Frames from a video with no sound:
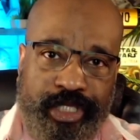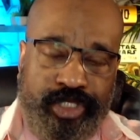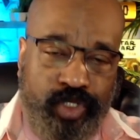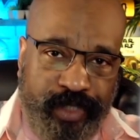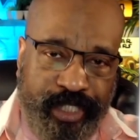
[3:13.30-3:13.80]

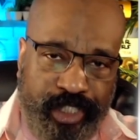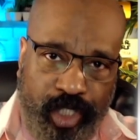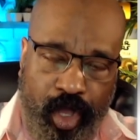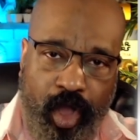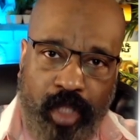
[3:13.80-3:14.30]
you can
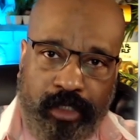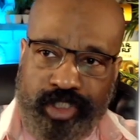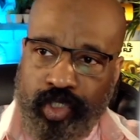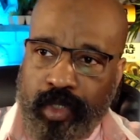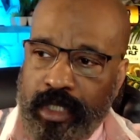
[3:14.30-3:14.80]
call
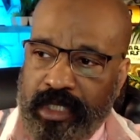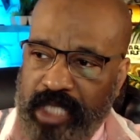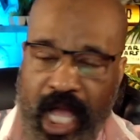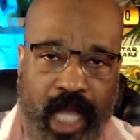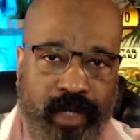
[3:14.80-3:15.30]
your
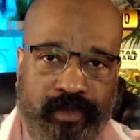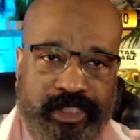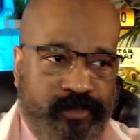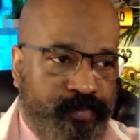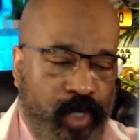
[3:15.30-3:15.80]

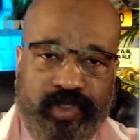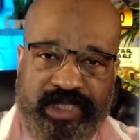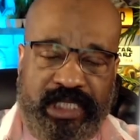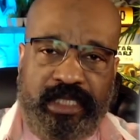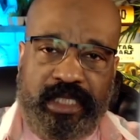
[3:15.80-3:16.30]

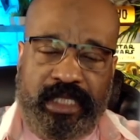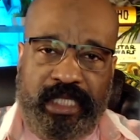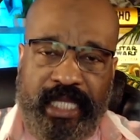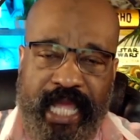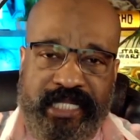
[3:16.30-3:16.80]
congressperson
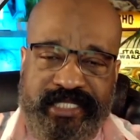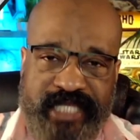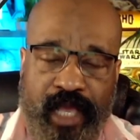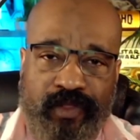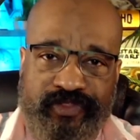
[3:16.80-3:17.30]
and
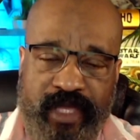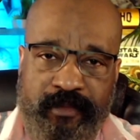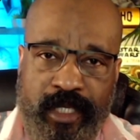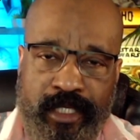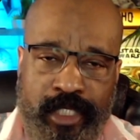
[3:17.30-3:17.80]
tell
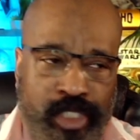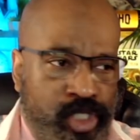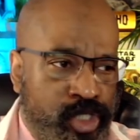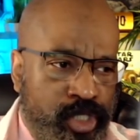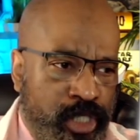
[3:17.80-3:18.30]
them,
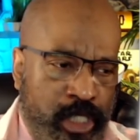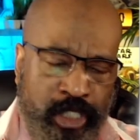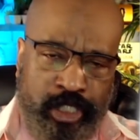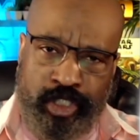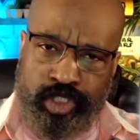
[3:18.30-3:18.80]

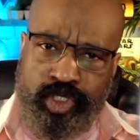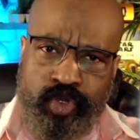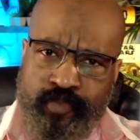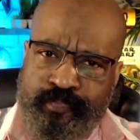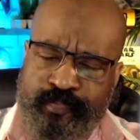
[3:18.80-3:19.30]

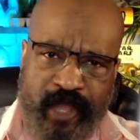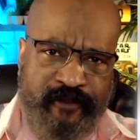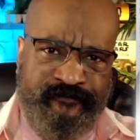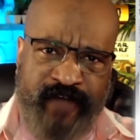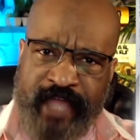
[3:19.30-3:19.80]
you better
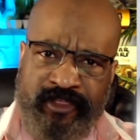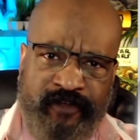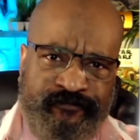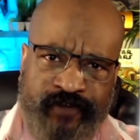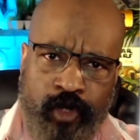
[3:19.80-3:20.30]
find the
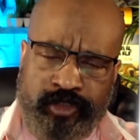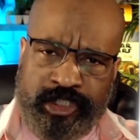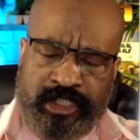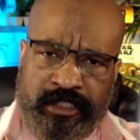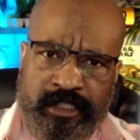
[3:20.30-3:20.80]

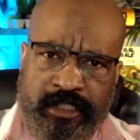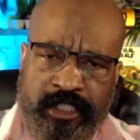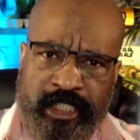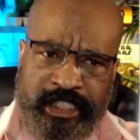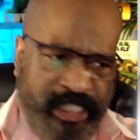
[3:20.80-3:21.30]
votes
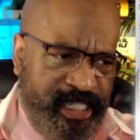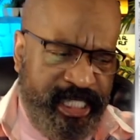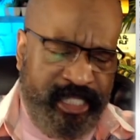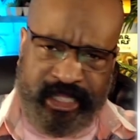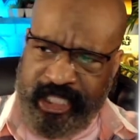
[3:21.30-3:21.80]
to
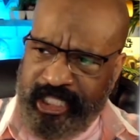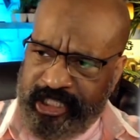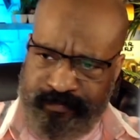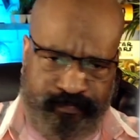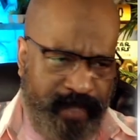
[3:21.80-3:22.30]
get
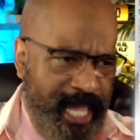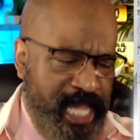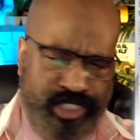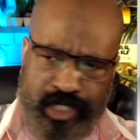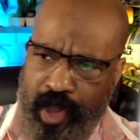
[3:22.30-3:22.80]
this
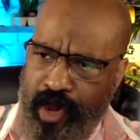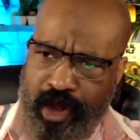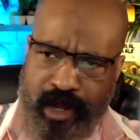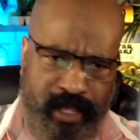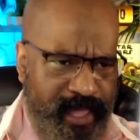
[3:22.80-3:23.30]

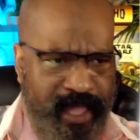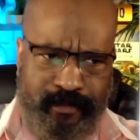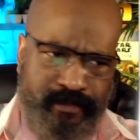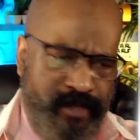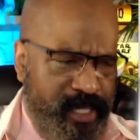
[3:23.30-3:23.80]

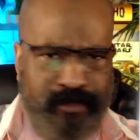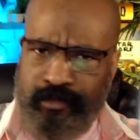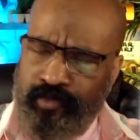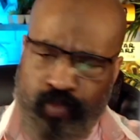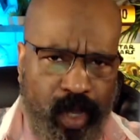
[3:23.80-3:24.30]

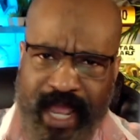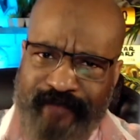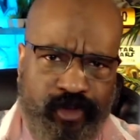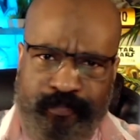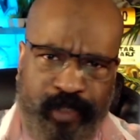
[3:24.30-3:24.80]
HRMM
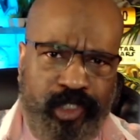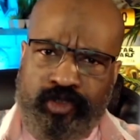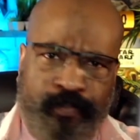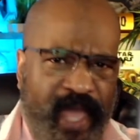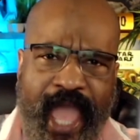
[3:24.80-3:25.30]
whatever
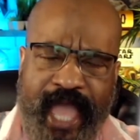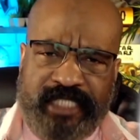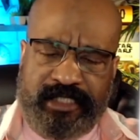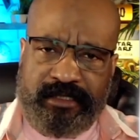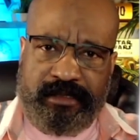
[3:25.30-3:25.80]
bill
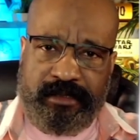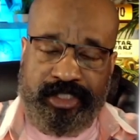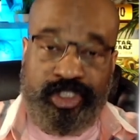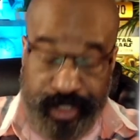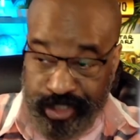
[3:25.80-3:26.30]
passed?
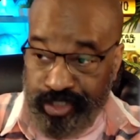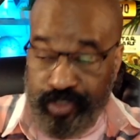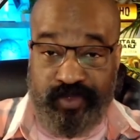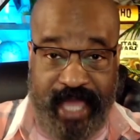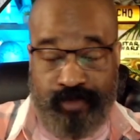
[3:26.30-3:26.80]
You can
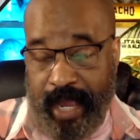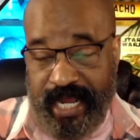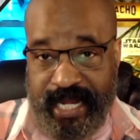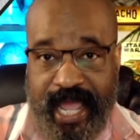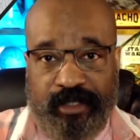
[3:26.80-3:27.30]
do that
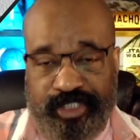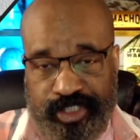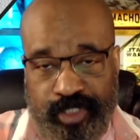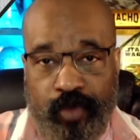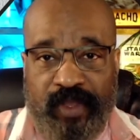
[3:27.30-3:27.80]
right now. Do
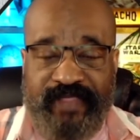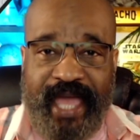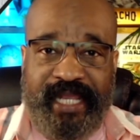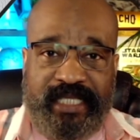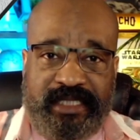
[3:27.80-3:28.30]
you know what
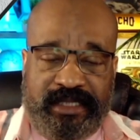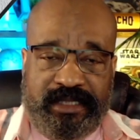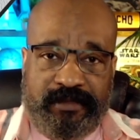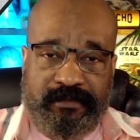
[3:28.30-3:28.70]
that is?